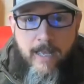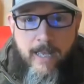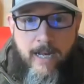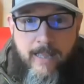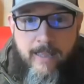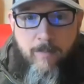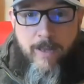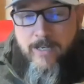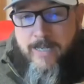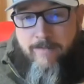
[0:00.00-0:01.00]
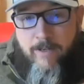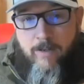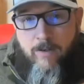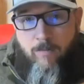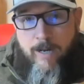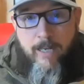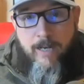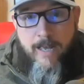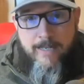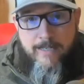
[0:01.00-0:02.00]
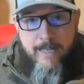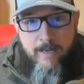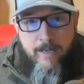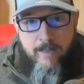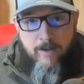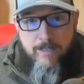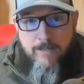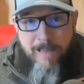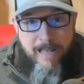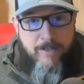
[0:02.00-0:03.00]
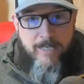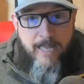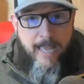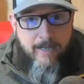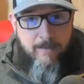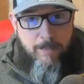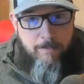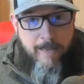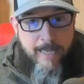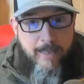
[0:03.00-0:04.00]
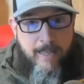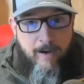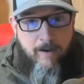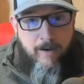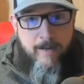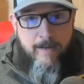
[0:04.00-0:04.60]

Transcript: And I think we just have to, to recognize that there is a balancing act to be made there.